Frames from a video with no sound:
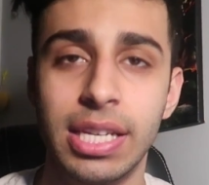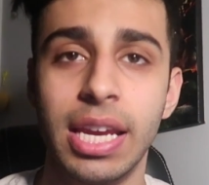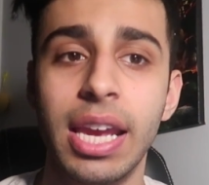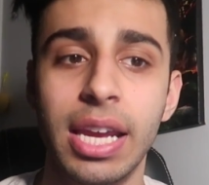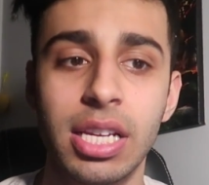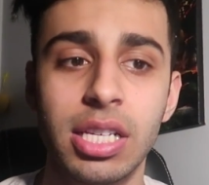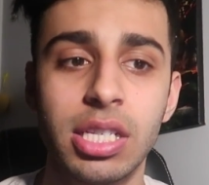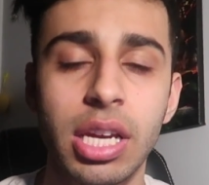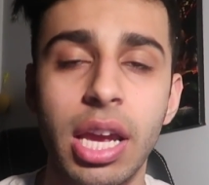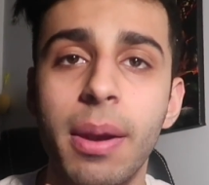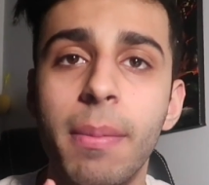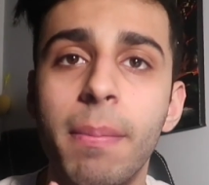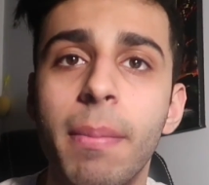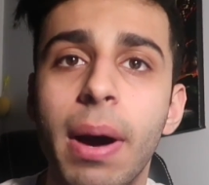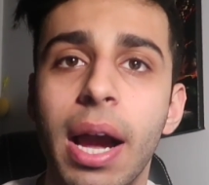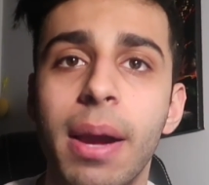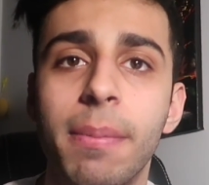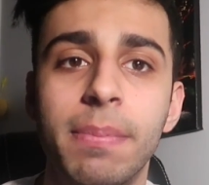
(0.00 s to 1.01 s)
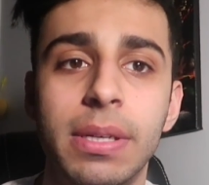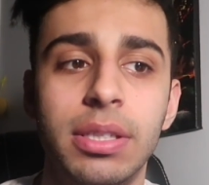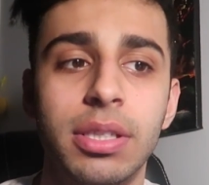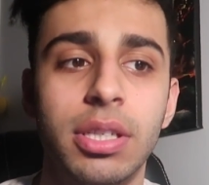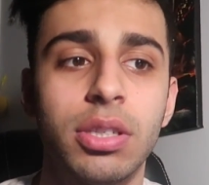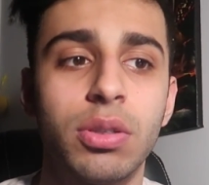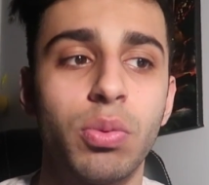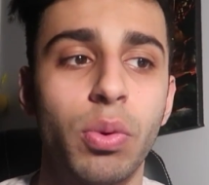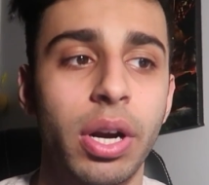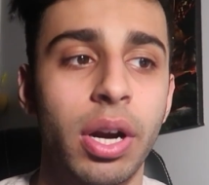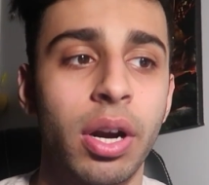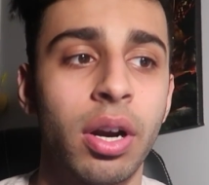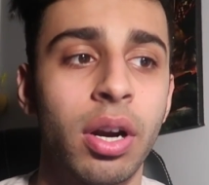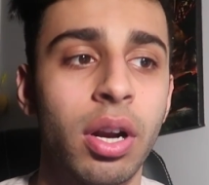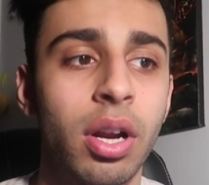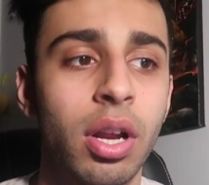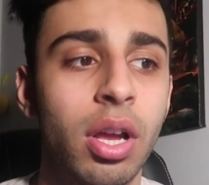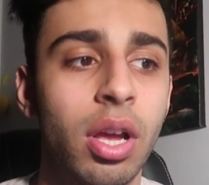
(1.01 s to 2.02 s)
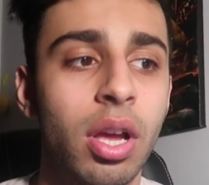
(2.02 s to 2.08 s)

change in my business, where